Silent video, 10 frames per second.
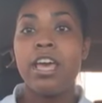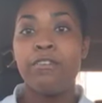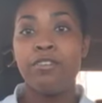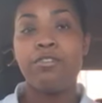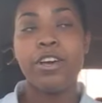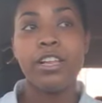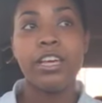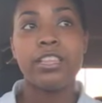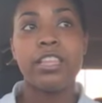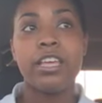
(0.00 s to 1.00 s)
If you fail
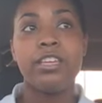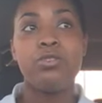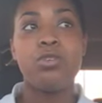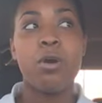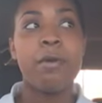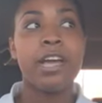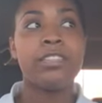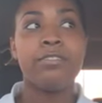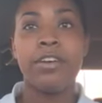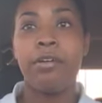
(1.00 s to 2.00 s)
it, then you go back
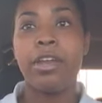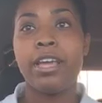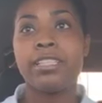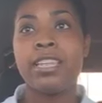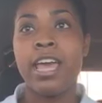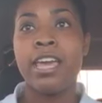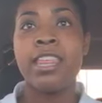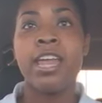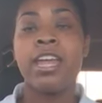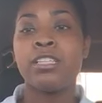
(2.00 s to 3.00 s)
the very next day,
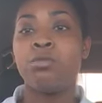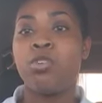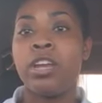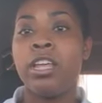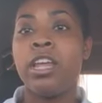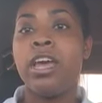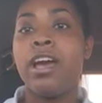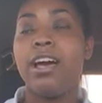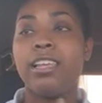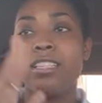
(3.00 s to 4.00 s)
that next morning.
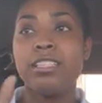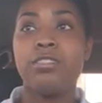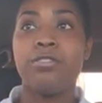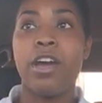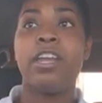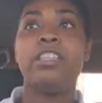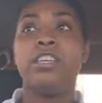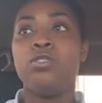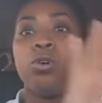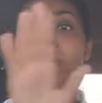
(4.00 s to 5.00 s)
Unless it's a Friday,
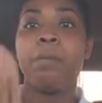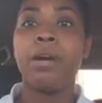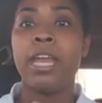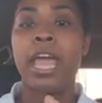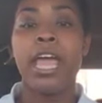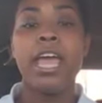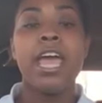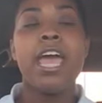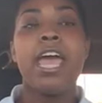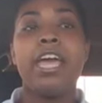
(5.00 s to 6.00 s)
then you go on a Monday
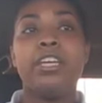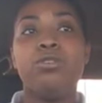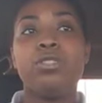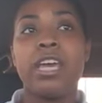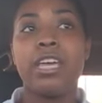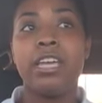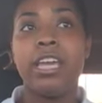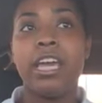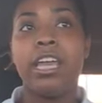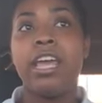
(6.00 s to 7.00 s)
and you take it
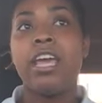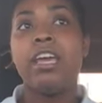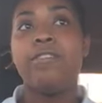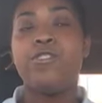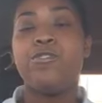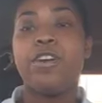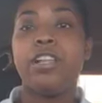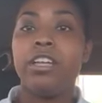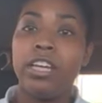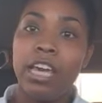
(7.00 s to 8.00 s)
again. If you fail
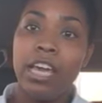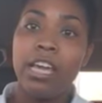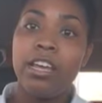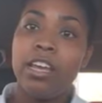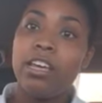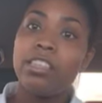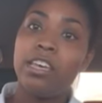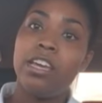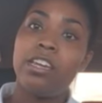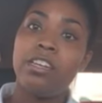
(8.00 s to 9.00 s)
it again,
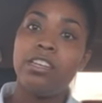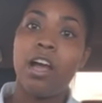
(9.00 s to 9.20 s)
then